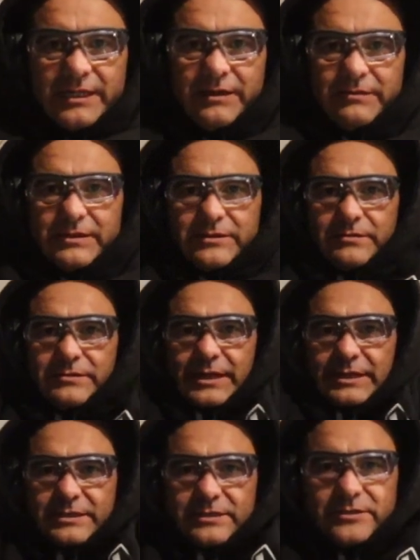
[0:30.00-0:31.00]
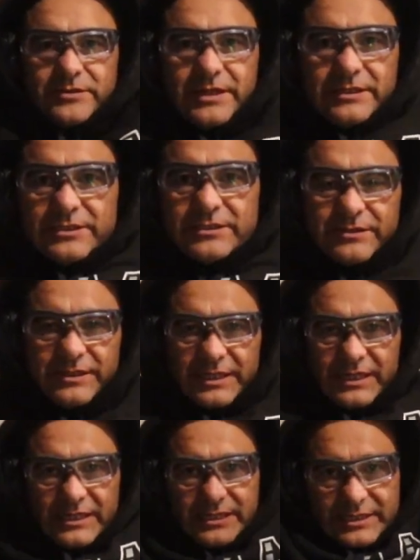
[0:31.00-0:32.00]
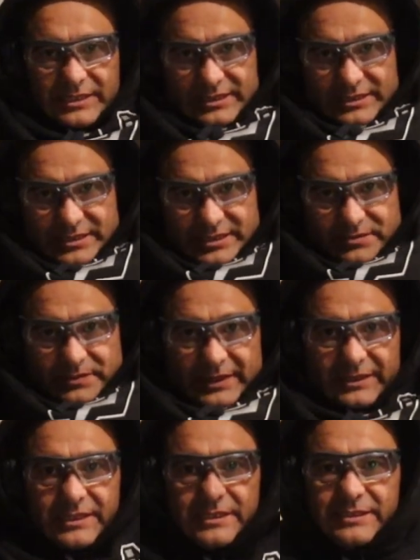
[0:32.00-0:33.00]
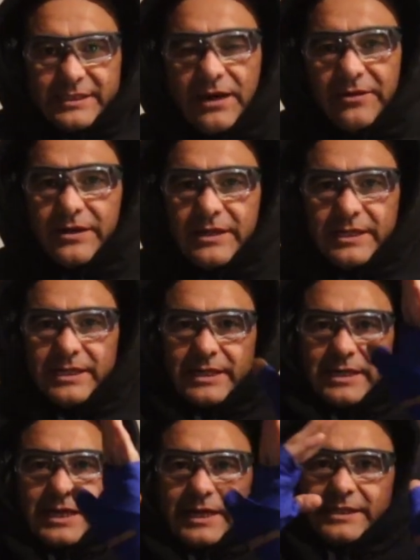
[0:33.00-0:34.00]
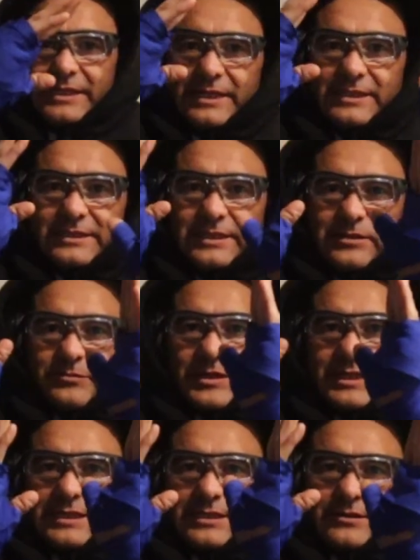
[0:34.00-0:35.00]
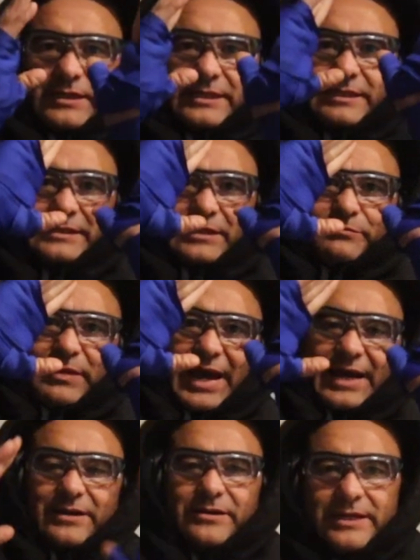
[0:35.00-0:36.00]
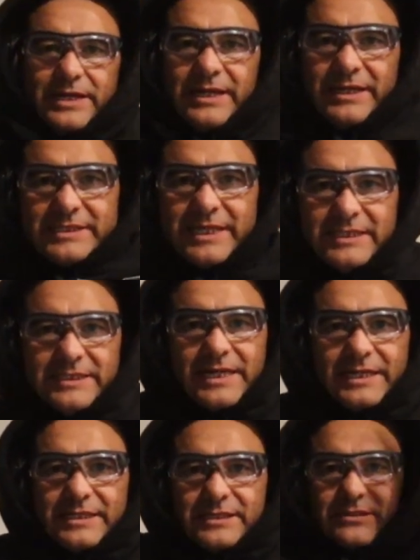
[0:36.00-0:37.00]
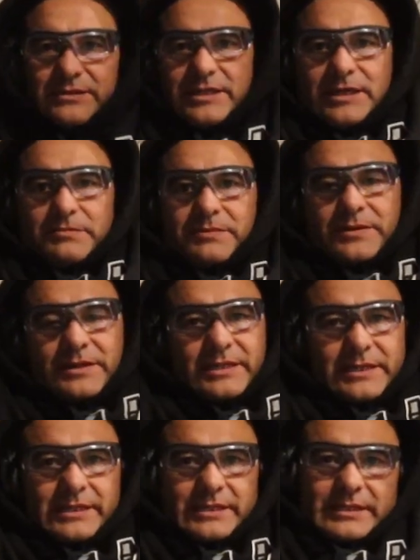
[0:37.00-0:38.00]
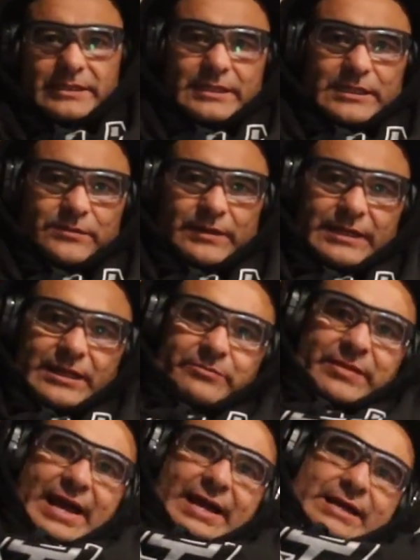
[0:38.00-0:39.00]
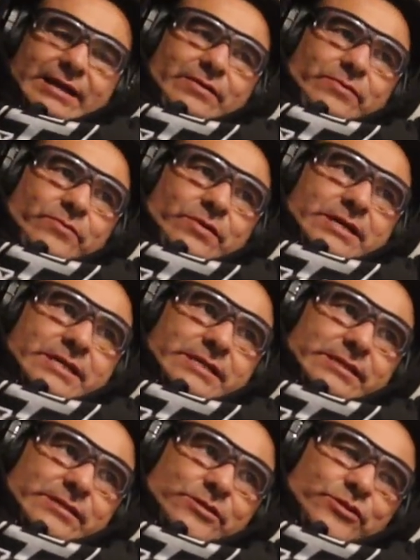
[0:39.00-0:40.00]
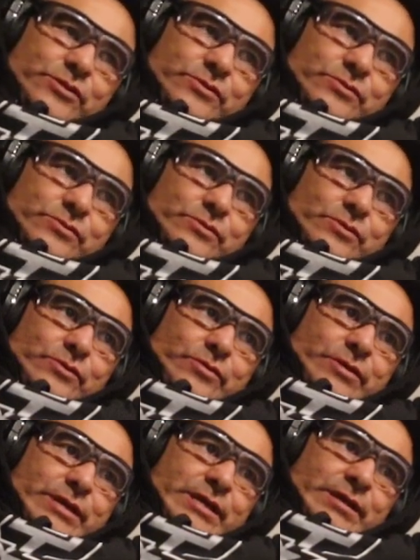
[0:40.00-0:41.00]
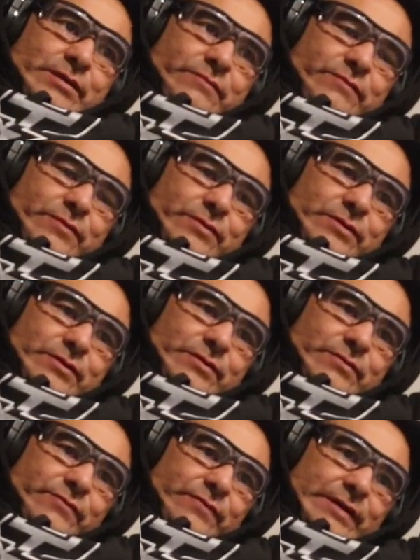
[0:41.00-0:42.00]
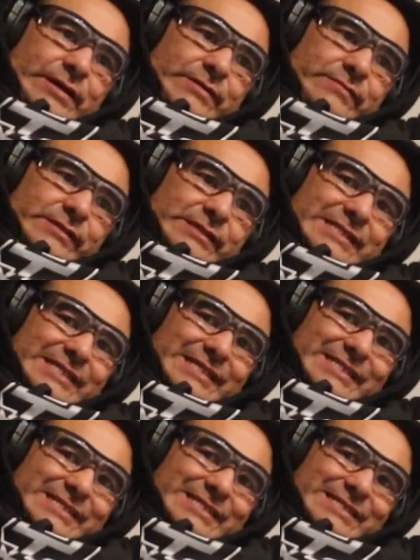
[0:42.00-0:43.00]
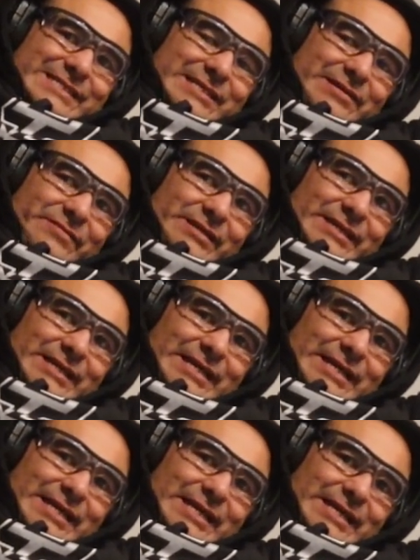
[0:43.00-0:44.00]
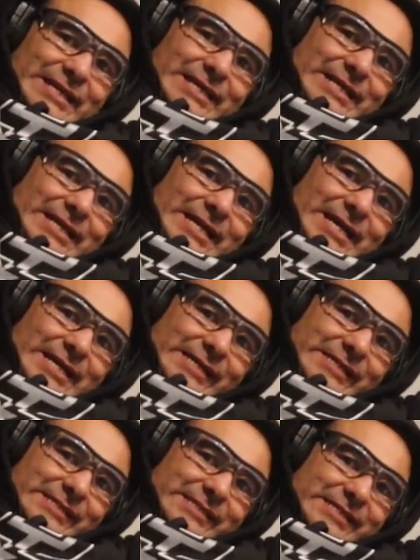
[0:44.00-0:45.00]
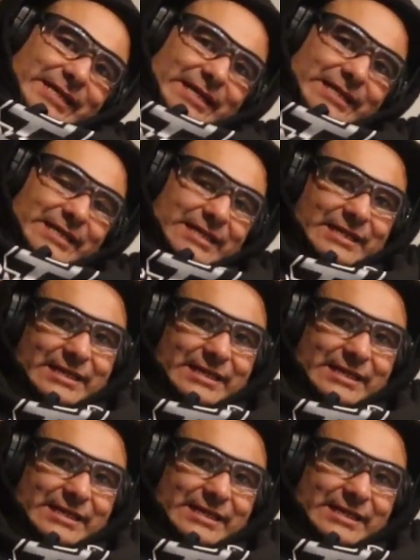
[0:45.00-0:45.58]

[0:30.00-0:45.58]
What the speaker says: Keep these arms nice and stretched, okay? Up like this. Now, like this, but it's gonna go like this and then back, okay? 10 seconds. So up, this way and then back. 1, 2, 3, 4, 5, 6, 7, 8, 9, 10.